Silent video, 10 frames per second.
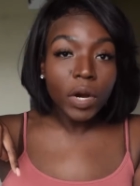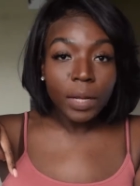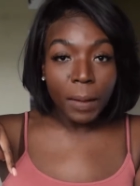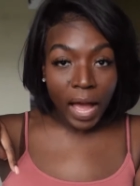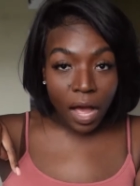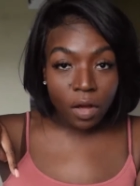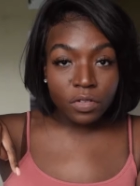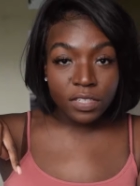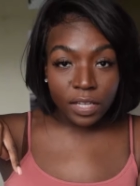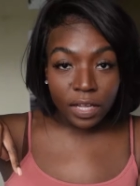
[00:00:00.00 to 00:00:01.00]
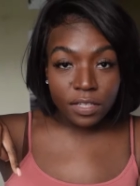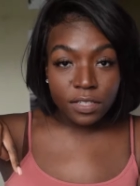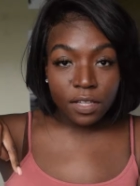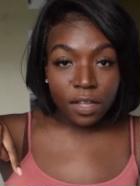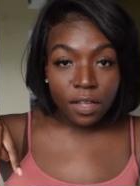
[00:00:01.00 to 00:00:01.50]
pounds,
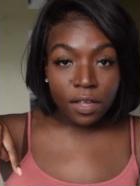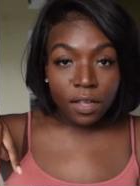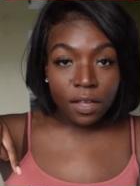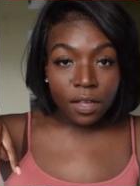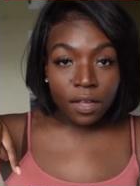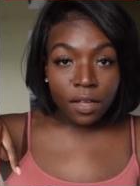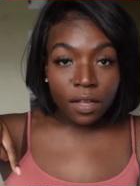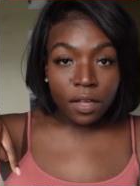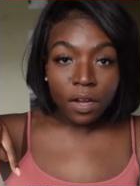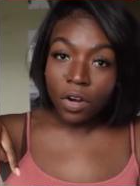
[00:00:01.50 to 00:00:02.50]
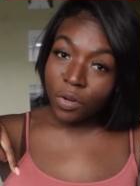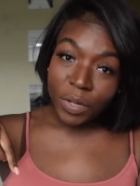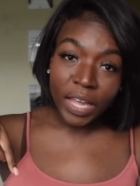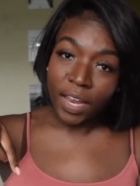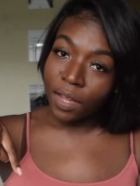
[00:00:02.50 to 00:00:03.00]
sis. Are you
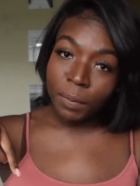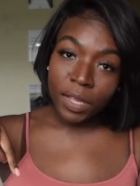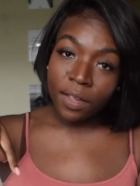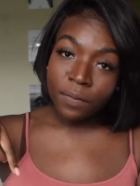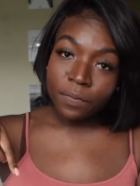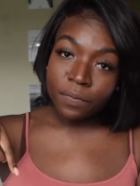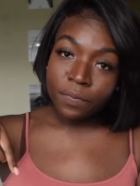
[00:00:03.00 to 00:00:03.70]
kidding me?